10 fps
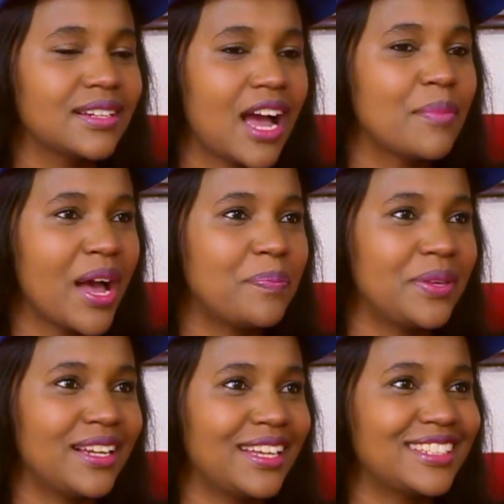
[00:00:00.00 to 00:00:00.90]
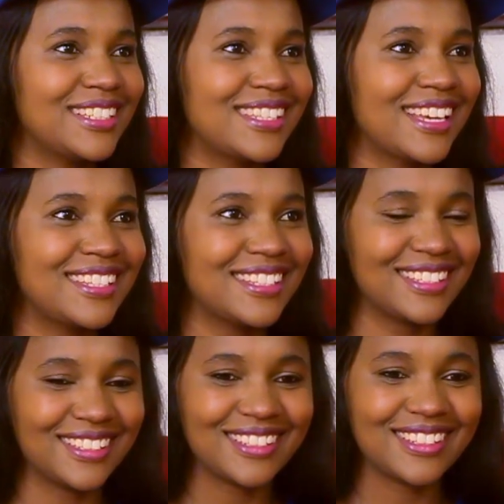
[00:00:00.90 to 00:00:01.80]
I'm happy like she's
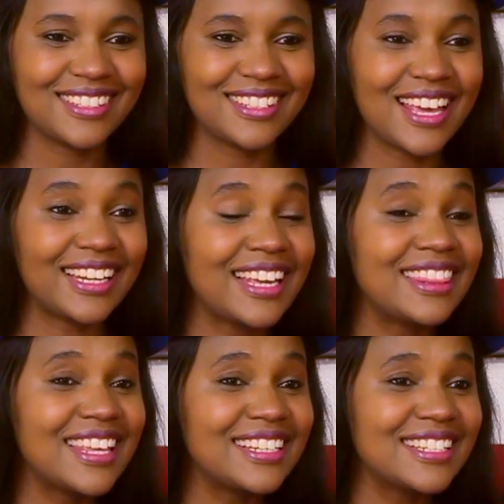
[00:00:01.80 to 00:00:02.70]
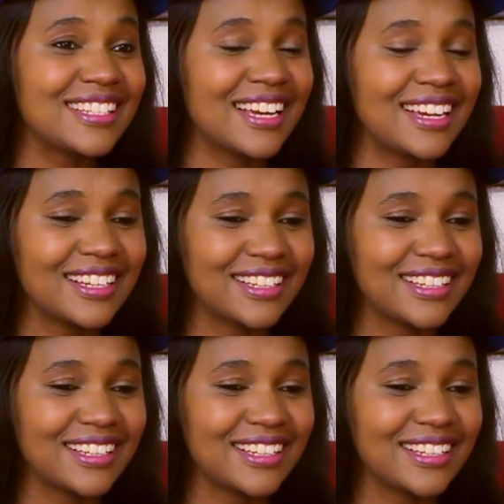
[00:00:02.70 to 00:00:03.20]
getting to that. And then she's a